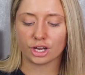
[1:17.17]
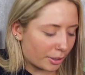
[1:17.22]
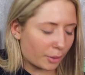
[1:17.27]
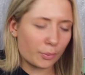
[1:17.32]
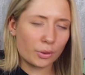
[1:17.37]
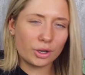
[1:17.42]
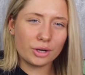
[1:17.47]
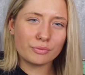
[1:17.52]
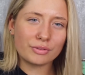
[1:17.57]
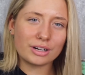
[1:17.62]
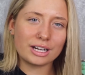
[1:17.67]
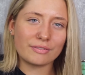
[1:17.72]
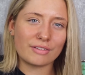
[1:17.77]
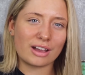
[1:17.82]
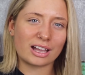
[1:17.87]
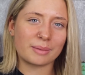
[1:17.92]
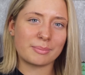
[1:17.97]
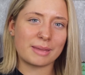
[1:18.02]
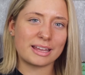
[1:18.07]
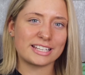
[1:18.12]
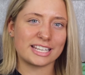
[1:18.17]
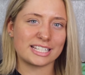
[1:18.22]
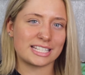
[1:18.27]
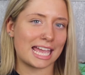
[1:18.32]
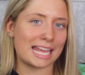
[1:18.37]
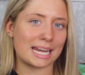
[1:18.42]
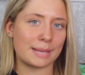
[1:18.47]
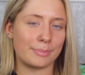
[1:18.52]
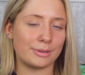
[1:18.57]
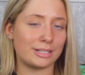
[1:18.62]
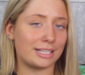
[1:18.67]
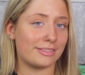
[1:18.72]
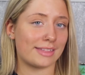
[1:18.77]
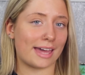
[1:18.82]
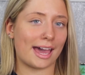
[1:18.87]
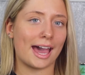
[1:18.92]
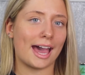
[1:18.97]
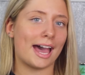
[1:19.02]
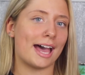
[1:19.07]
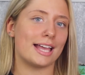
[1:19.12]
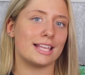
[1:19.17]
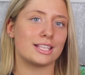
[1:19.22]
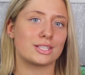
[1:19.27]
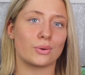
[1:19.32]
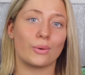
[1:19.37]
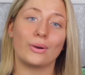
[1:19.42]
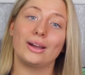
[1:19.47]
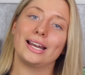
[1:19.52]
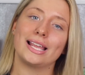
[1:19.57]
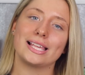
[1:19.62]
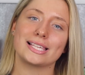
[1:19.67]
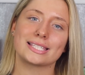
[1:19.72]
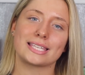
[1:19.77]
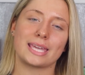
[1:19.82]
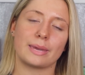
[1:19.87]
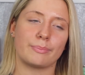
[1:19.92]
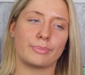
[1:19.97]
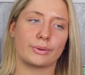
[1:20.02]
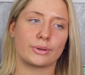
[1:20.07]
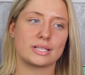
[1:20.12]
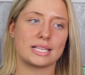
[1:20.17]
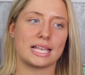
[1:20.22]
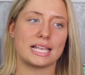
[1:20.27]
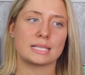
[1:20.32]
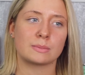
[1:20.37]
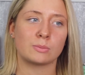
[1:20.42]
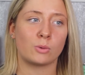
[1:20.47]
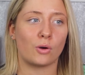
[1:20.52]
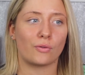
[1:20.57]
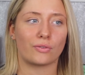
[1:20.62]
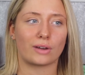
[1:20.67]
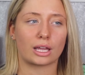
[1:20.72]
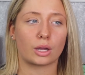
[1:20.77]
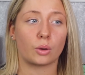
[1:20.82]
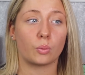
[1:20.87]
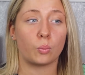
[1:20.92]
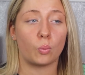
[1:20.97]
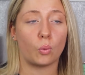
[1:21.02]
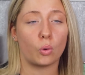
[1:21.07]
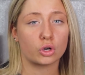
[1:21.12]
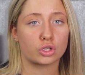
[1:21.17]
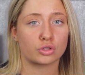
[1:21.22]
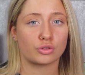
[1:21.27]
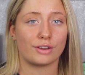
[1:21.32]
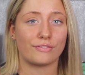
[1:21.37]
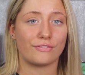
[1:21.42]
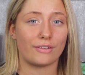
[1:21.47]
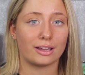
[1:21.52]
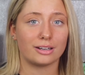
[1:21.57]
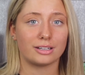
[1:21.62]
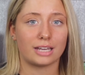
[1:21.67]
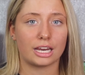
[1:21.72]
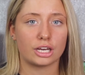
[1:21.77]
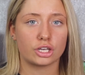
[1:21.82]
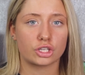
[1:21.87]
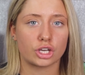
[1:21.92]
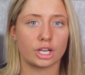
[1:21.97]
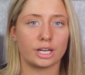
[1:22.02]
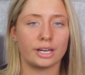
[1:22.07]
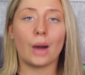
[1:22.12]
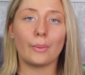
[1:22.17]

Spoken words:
But I wouldn't really recommend it to anybody that has oily skin because it is more of like a watery foundation.